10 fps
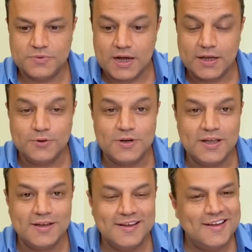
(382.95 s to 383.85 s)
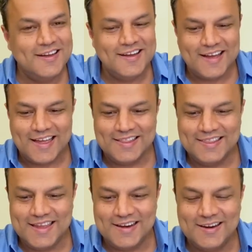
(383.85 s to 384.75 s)
Are you clear? And
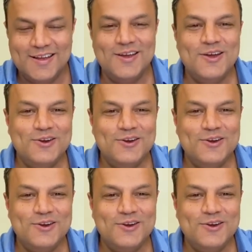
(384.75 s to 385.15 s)
then